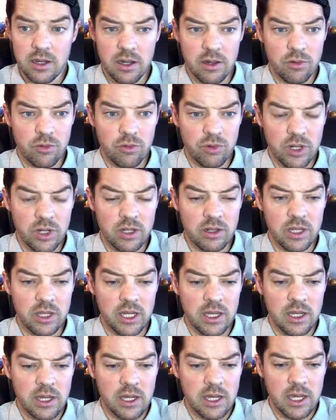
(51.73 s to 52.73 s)

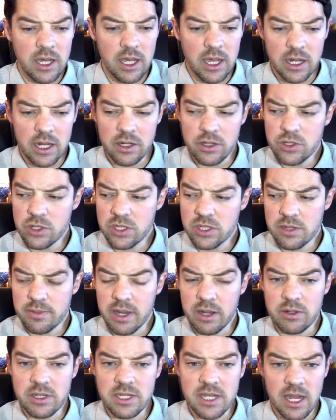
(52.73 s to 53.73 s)
really, and just
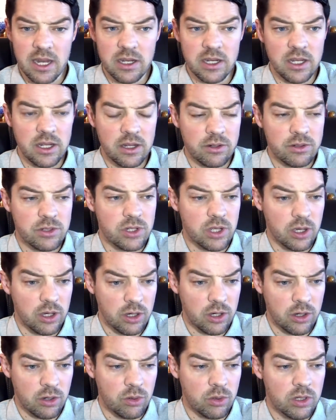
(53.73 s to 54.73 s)
about 10 years
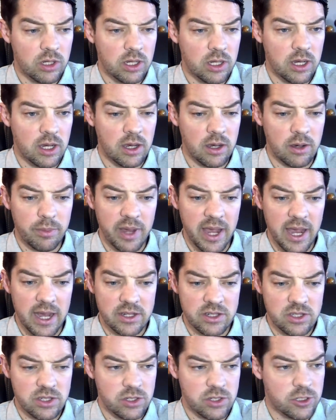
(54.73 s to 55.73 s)
ago
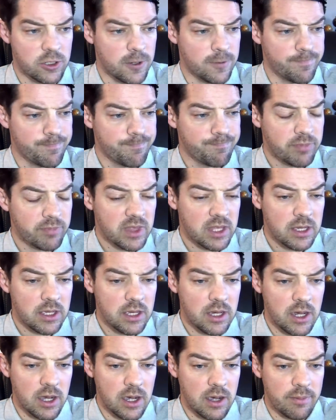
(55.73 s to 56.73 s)
passed. So,
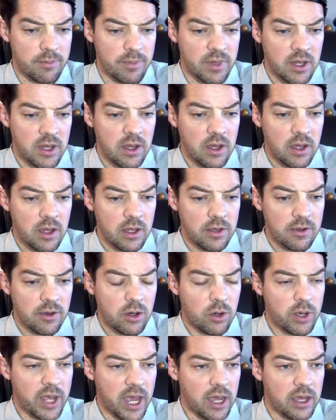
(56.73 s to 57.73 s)

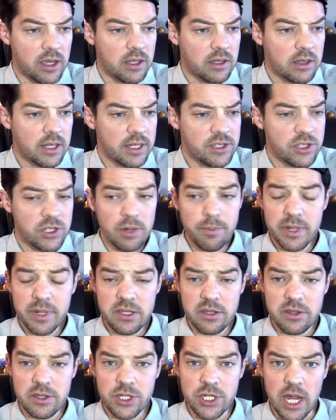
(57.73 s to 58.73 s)
okay, let's jump
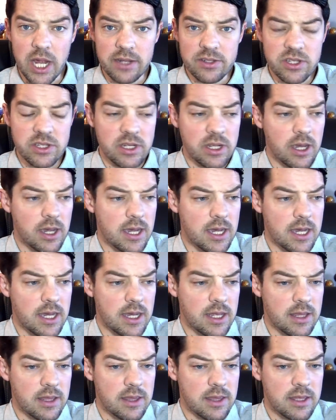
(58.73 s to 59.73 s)
into the chess.
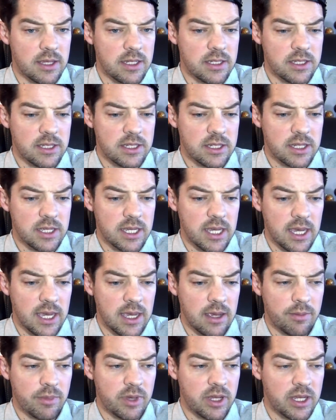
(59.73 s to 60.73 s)
This
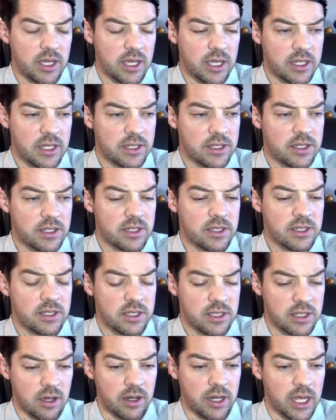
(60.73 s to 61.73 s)
game is
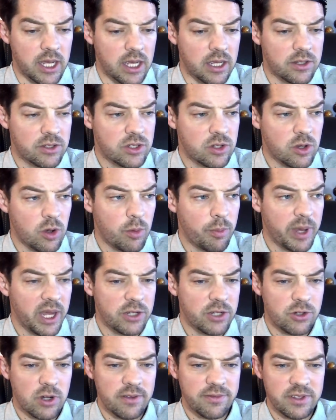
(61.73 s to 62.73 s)
stunning. So
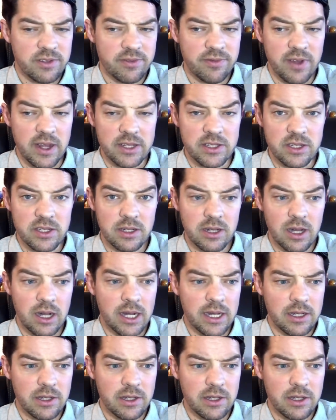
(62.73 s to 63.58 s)
Petrov defense, not